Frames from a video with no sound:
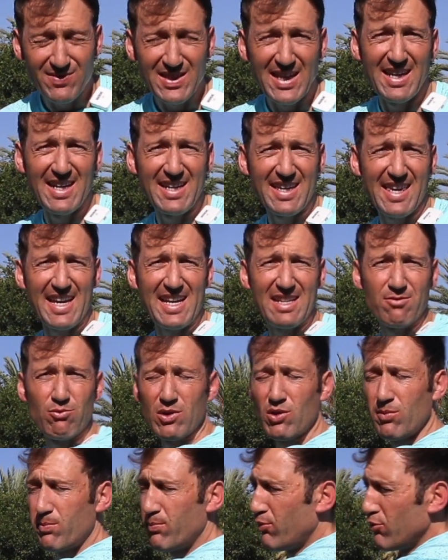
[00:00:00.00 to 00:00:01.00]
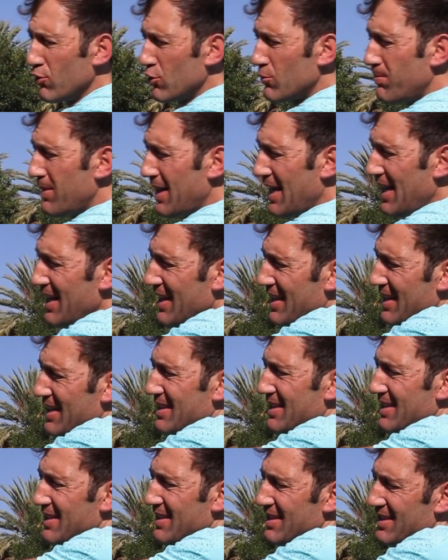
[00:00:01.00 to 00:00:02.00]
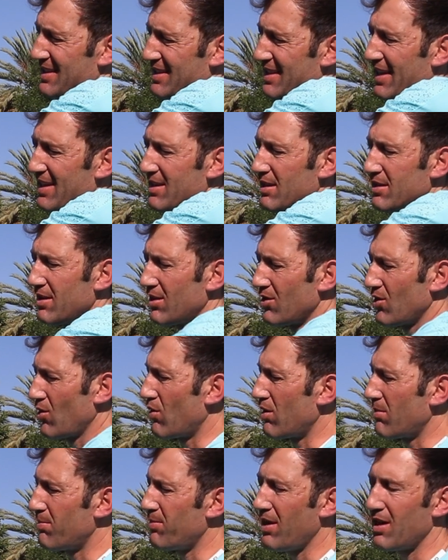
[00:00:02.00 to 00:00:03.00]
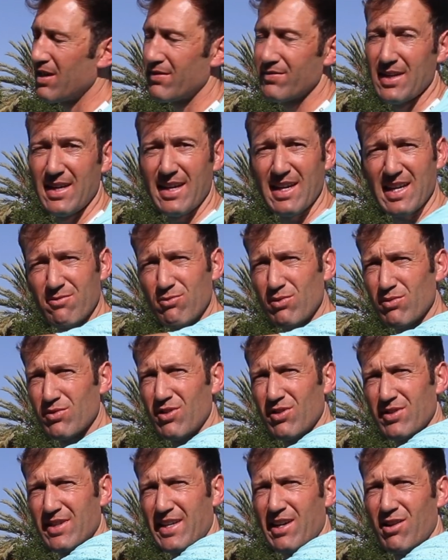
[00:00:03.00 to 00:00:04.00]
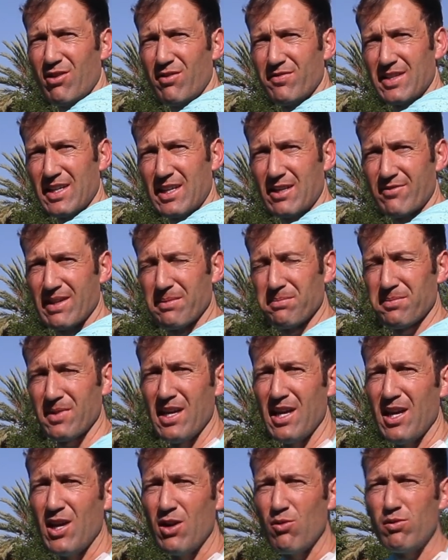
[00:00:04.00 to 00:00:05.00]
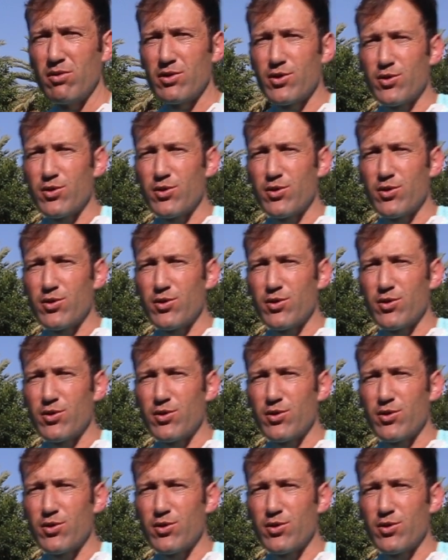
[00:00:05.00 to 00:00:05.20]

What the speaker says: again, when you push back, the lower part of the hand will not get off the grip, which